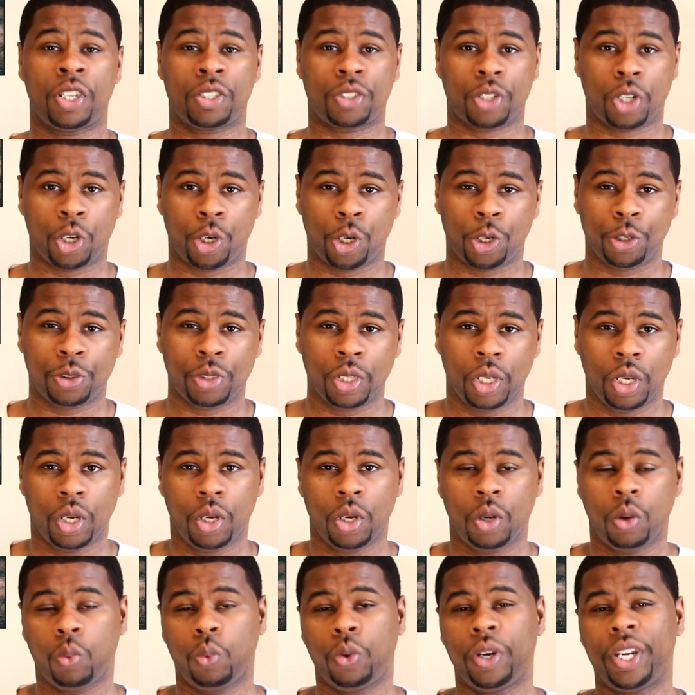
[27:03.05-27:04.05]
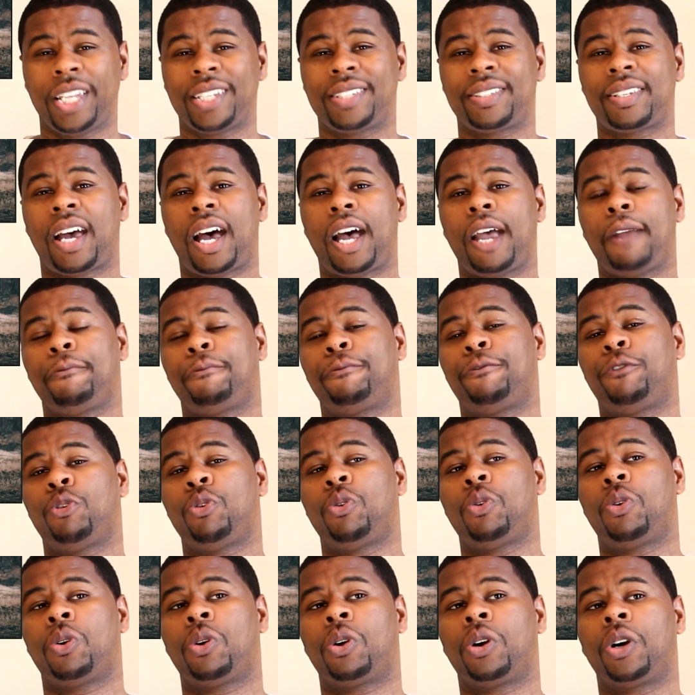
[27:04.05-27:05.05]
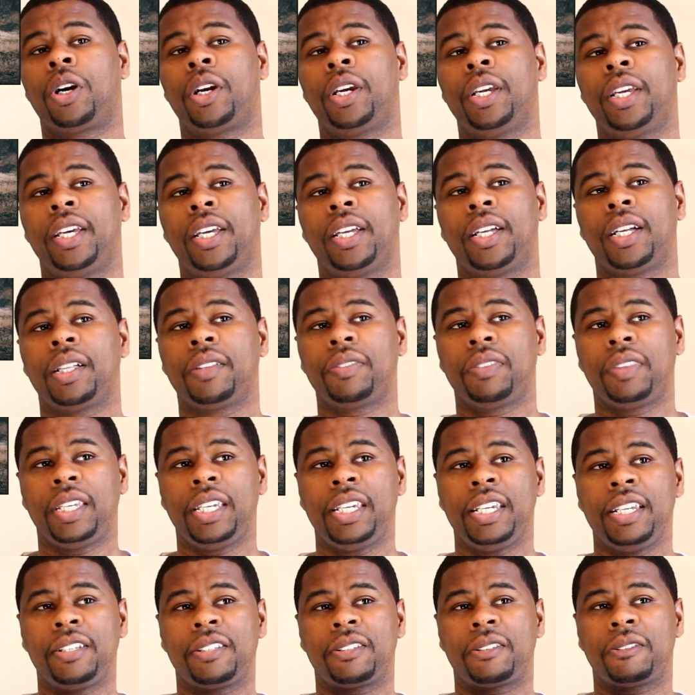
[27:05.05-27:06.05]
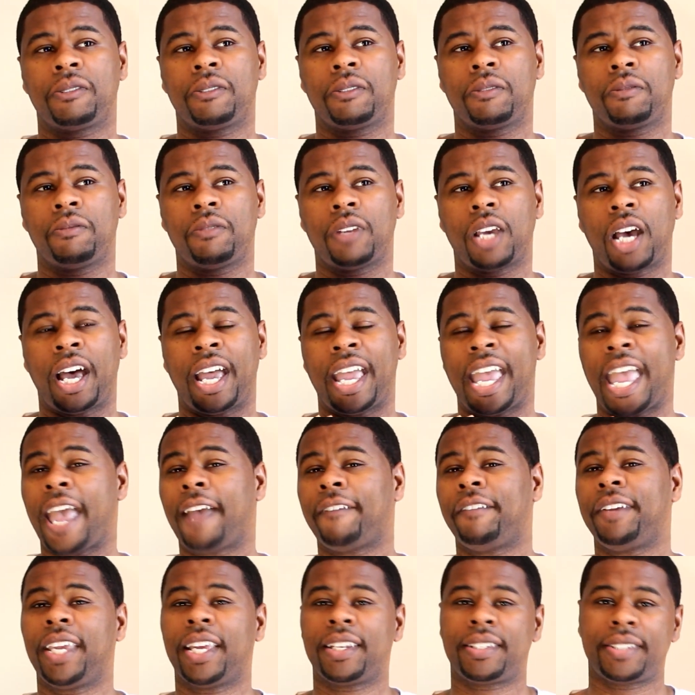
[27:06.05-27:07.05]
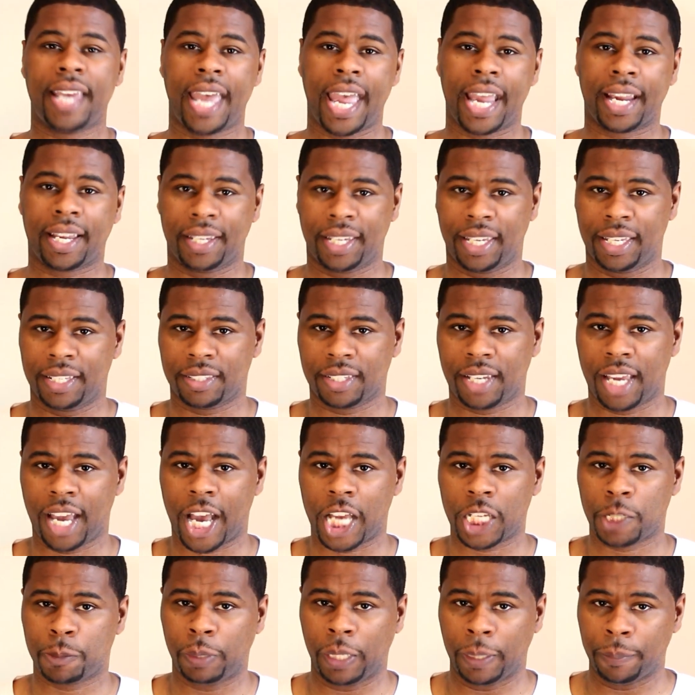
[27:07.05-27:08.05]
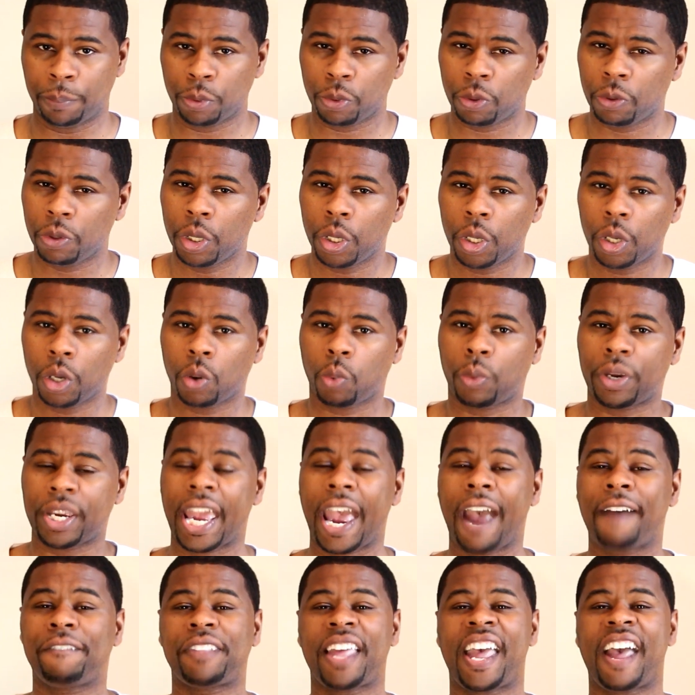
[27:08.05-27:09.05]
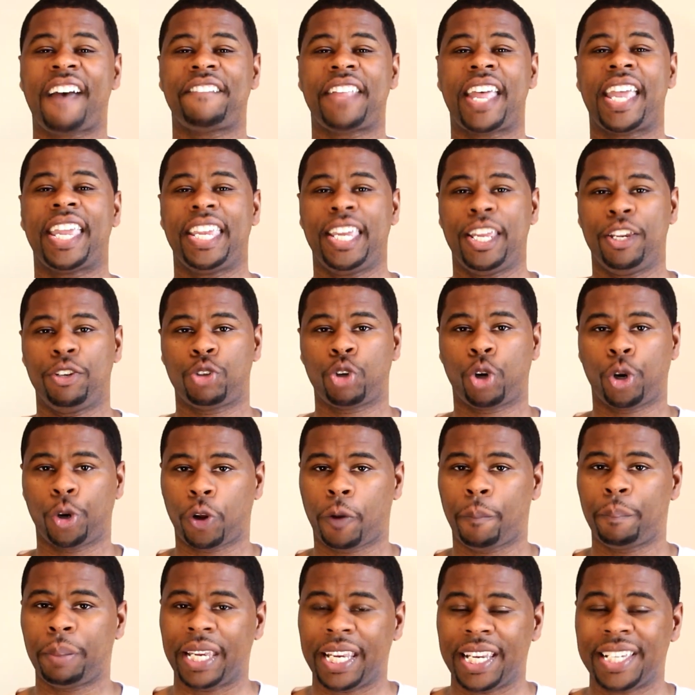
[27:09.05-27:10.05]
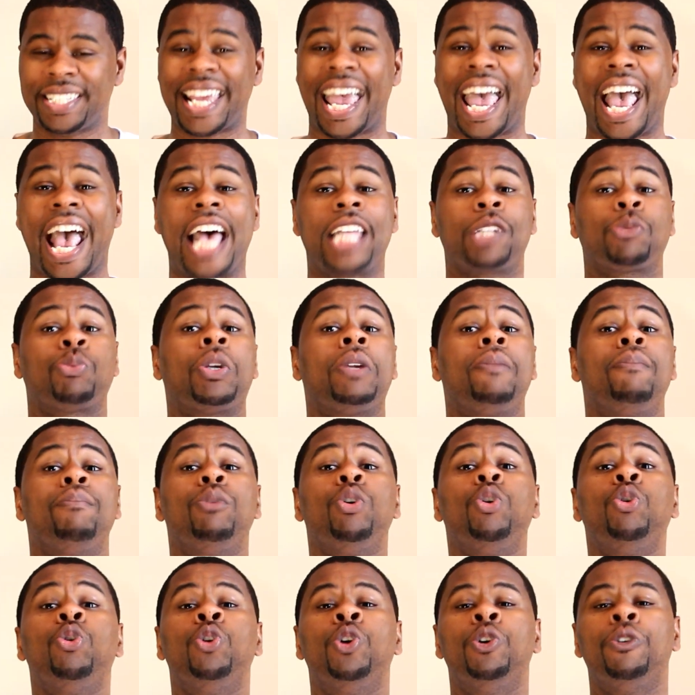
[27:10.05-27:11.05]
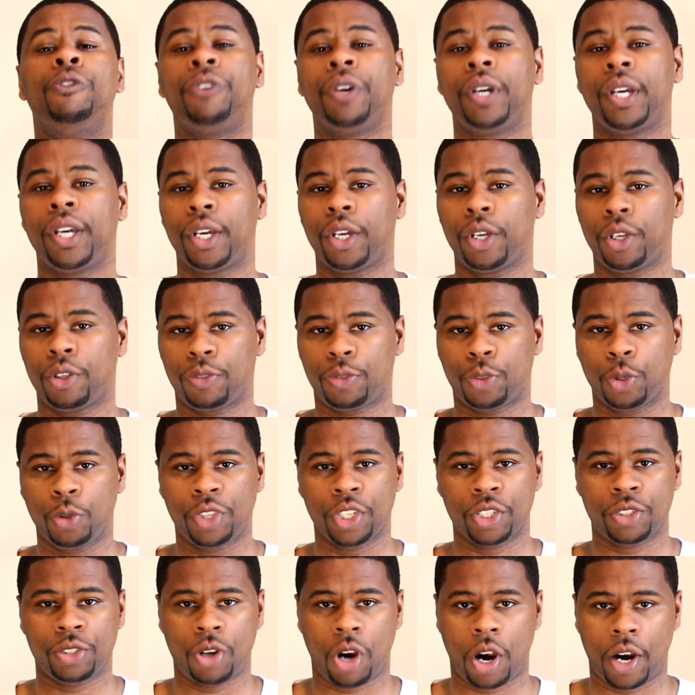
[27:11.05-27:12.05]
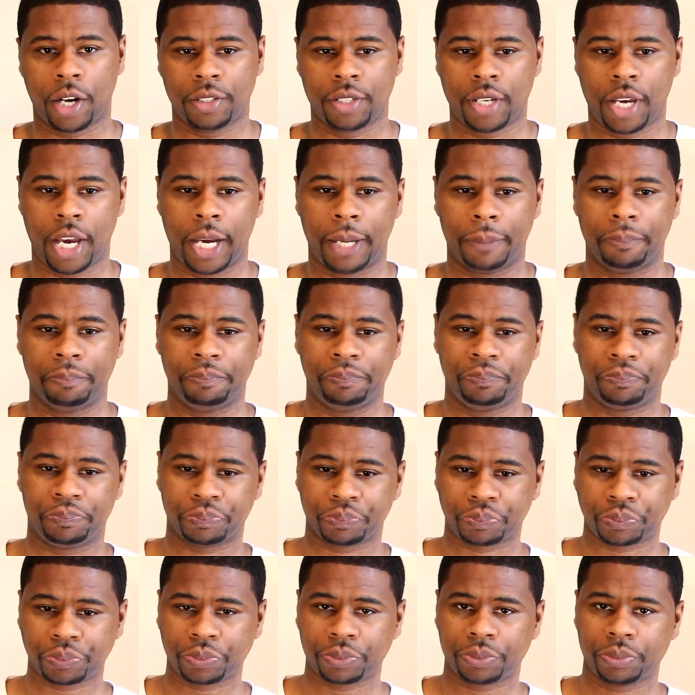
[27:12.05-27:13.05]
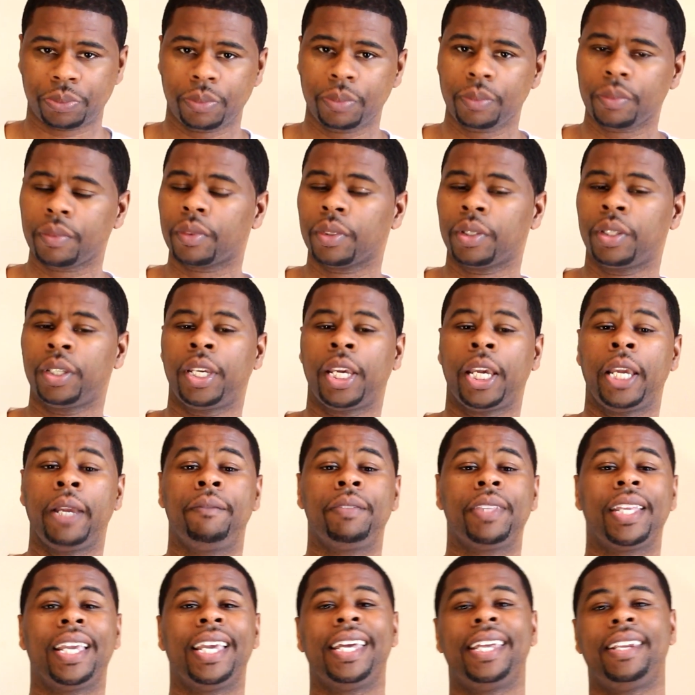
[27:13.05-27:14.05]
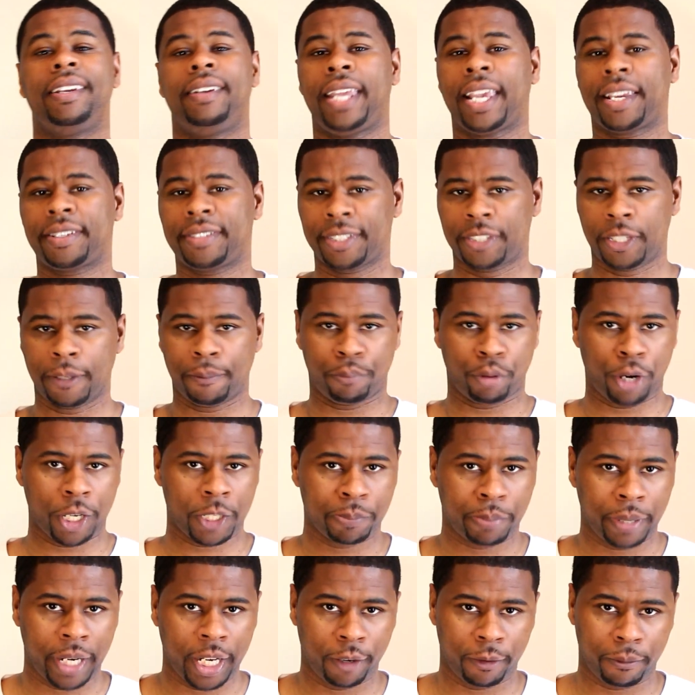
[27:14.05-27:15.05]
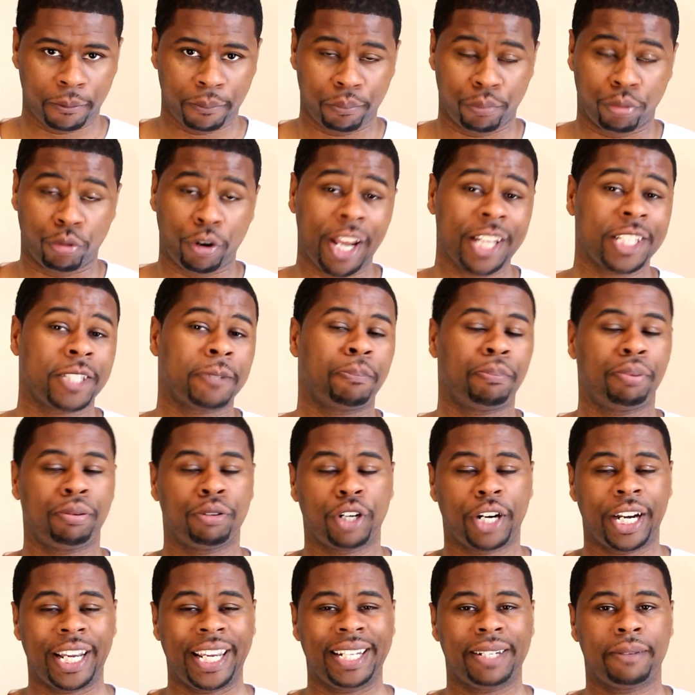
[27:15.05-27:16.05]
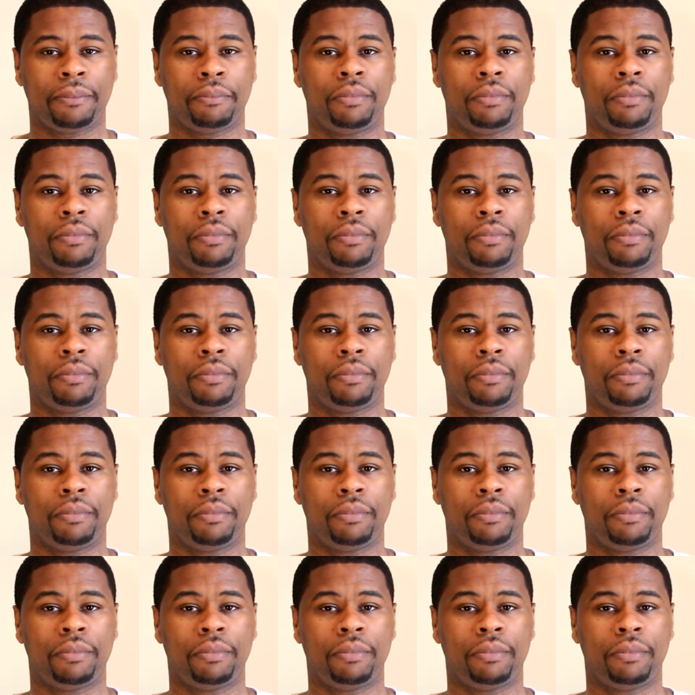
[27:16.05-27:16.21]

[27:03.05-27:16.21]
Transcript: this earth, when it's time for these a heavy attack against God's people, we have to have that internal peace as we move through this dark time. Okay? Next is the breastplate breastplate,